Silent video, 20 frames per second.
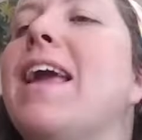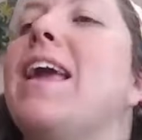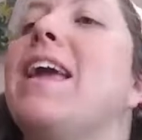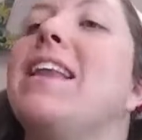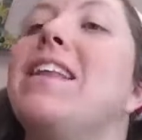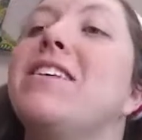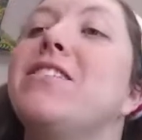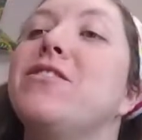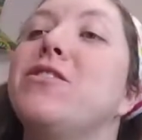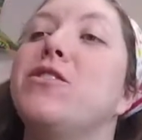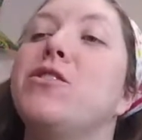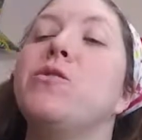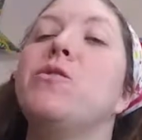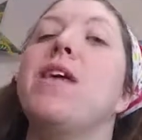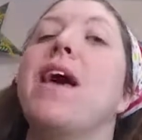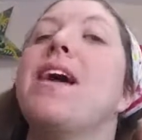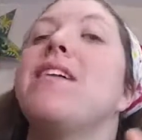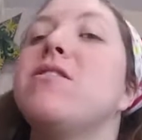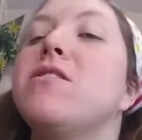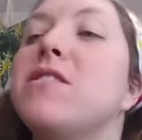It is
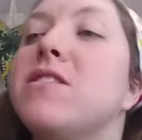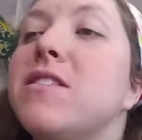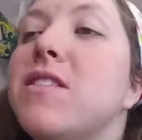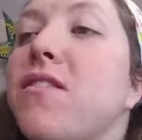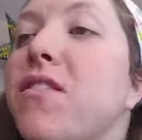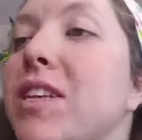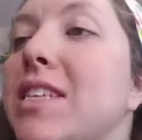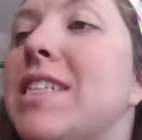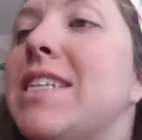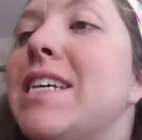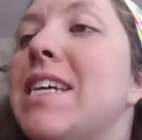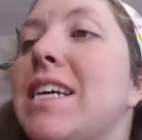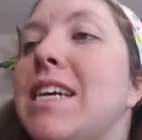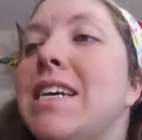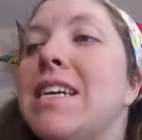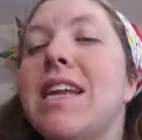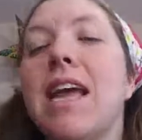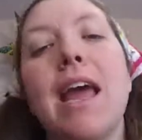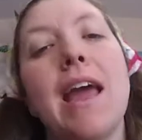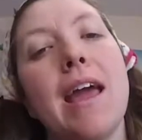
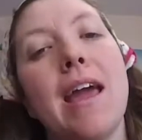2017,